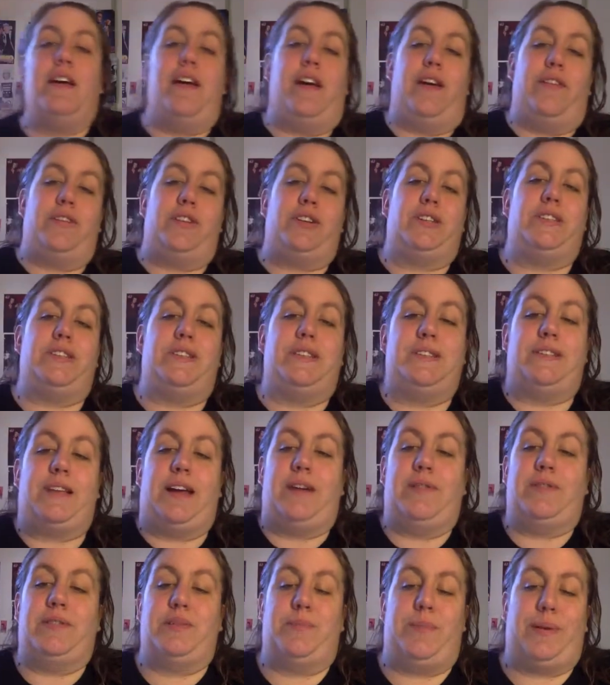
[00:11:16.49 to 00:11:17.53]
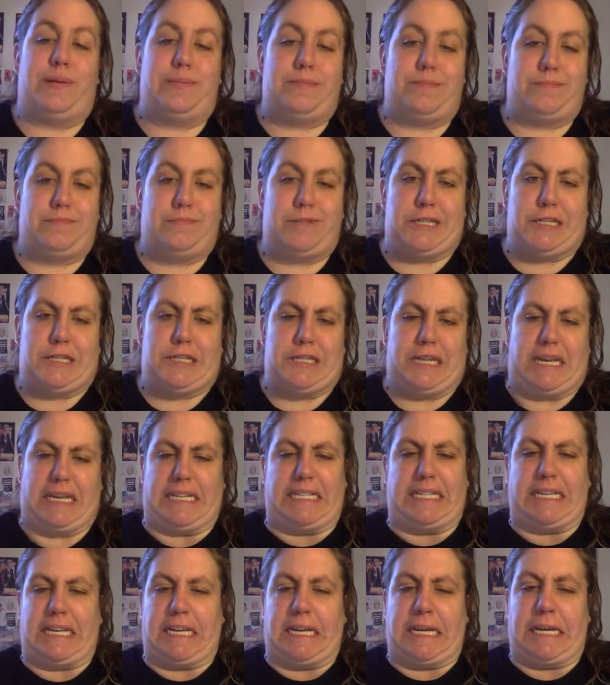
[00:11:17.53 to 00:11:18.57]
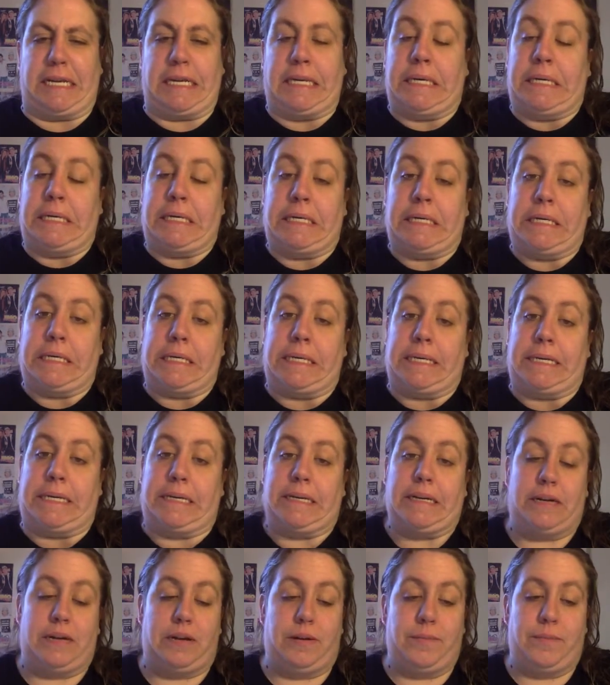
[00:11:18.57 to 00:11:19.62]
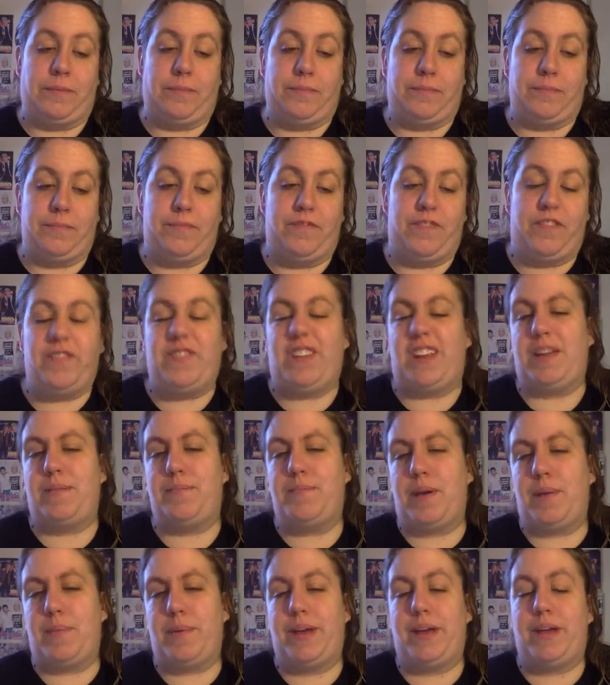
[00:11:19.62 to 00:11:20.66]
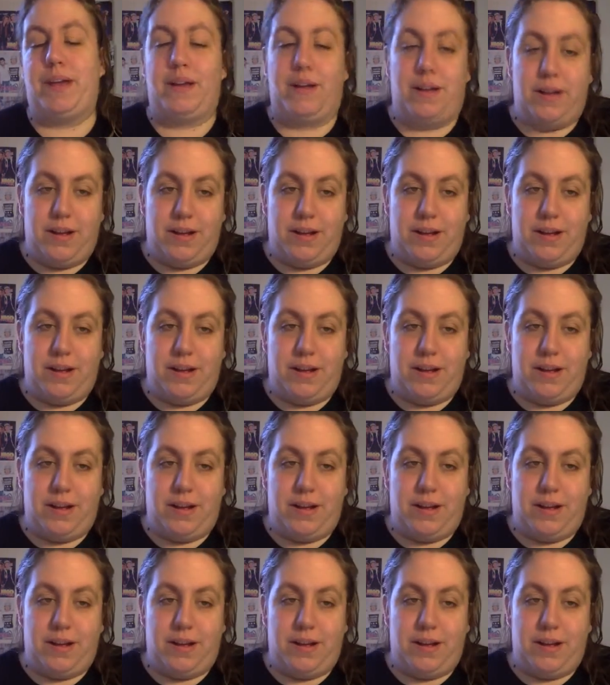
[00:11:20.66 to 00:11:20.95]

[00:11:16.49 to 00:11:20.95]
ever since I was about 16, 15 maybe.